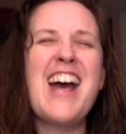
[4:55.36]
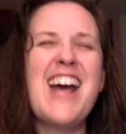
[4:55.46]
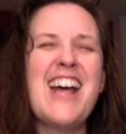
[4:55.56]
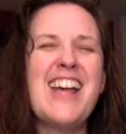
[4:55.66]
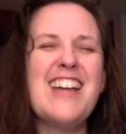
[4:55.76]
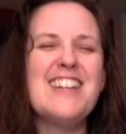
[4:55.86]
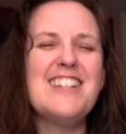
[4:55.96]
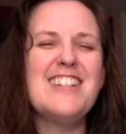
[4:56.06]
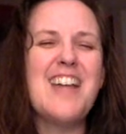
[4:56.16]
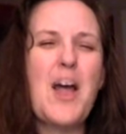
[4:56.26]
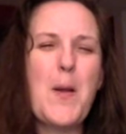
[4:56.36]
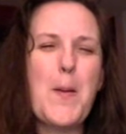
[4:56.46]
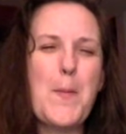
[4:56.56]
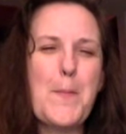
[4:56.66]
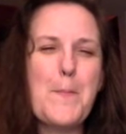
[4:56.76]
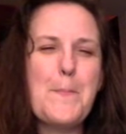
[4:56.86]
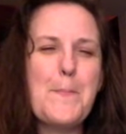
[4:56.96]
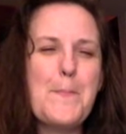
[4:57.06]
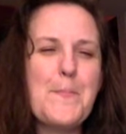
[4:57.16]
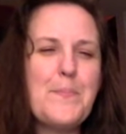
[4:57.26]

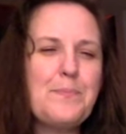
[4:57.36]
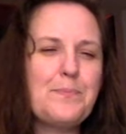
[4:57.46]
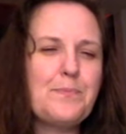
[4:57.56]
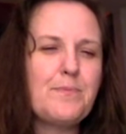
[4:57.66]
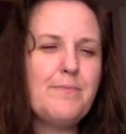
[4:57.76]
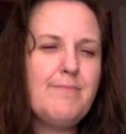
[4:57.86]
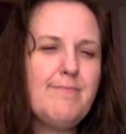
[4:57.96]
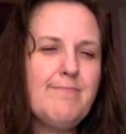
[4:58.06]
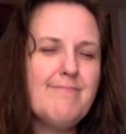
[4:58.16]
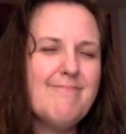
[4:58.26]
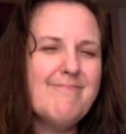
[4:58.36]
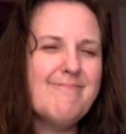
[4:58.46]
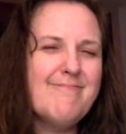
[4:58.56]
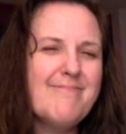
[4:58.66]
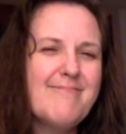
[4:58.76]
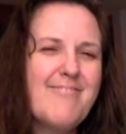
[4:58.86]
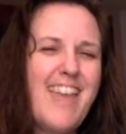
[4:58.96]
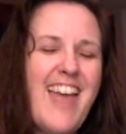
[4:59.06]
(silence)